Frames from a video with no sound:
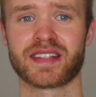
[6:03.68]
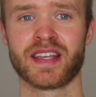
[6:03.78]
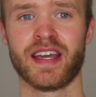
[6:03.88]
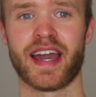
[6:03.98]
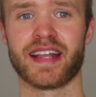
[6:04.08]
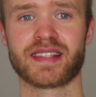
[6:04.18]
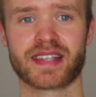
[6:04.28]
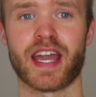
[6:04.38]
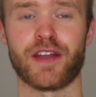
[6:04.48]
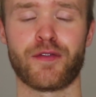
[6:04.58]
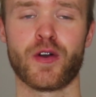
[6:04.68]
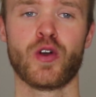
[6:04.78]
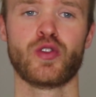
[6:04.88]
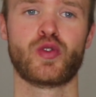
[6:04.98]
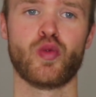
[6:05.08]
list and save
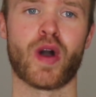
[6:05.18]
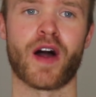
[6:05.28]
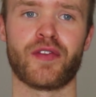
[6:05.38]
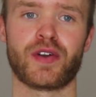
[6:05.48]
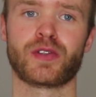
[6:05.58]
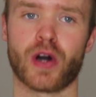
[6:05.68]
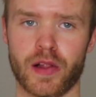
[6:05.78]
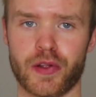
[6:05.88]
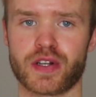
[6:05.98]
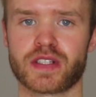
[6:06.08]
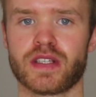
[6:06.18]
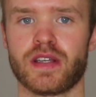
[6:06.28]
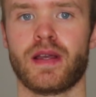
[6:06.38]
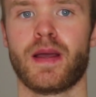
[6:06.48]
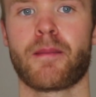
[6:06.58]
$200.
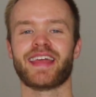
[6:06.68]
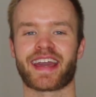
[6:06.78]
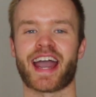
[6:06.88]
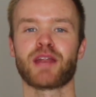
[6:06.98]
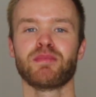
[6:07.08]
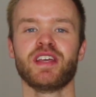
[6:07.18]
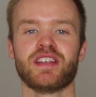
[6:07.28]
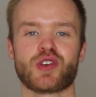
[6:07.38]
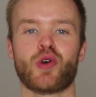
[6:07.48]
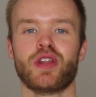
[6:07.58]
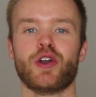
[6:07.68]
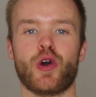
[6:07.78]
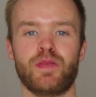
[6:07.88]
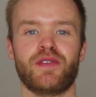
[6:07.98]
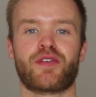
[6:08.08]
The Academy is only
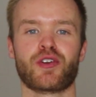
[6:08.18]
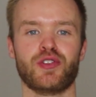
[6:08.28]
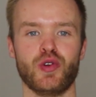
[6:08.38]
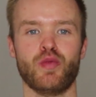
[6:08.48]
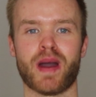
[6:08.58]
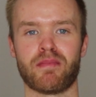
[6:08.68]
open for new